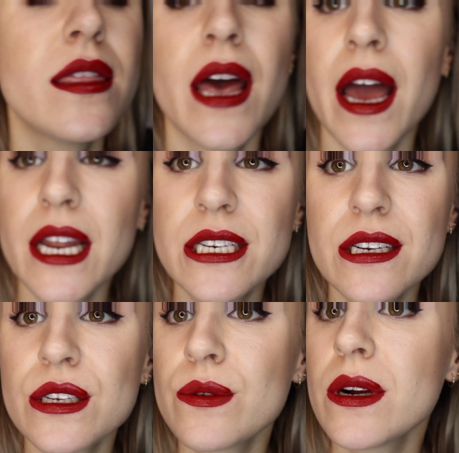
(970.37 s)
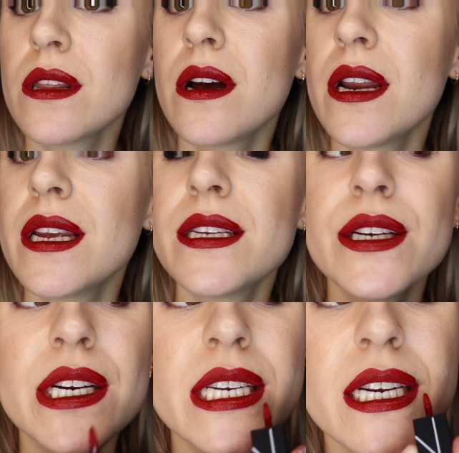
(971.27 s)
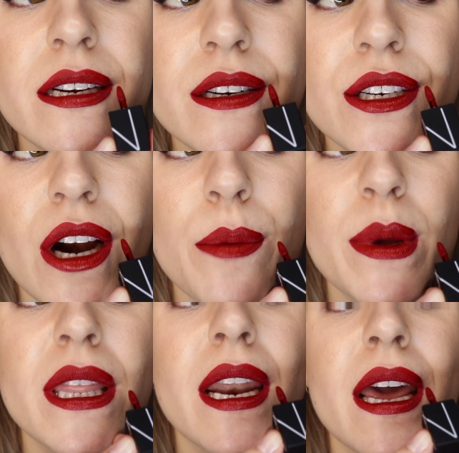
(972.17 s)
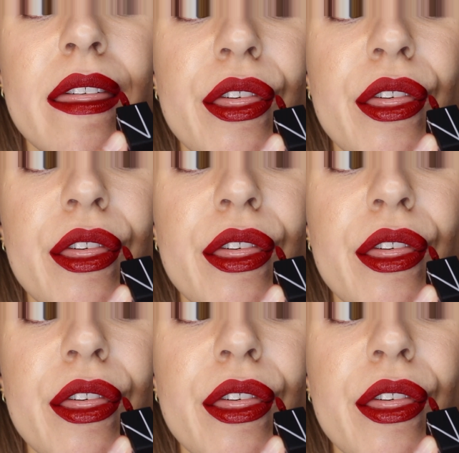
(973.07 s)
The edges were a lot easier to sharpen than I